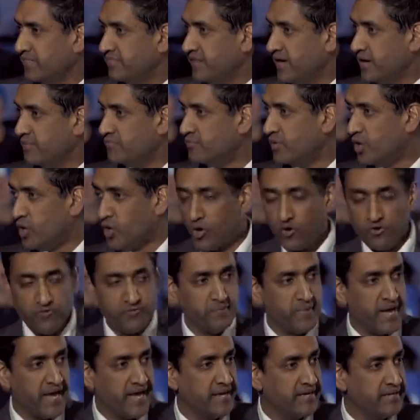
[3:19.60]
The
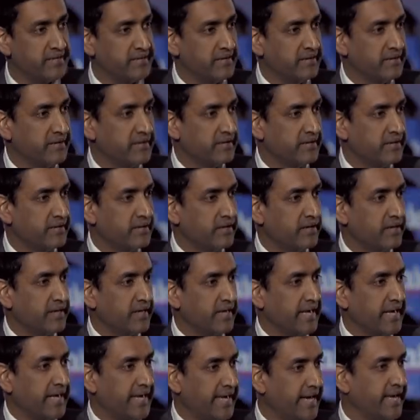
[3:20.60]
movement
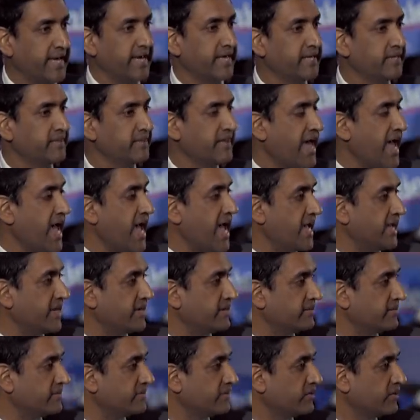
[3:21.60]
he led
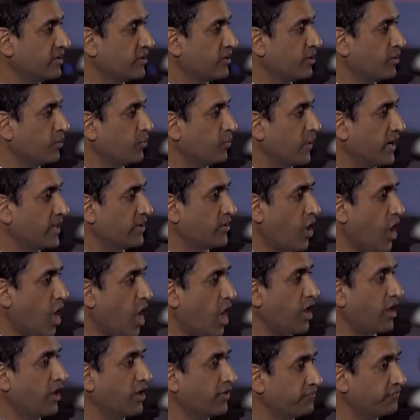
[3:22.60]
with
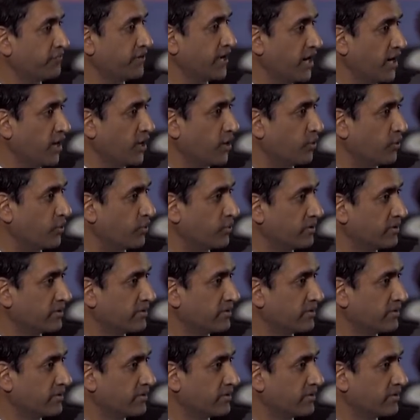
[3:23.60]
all of you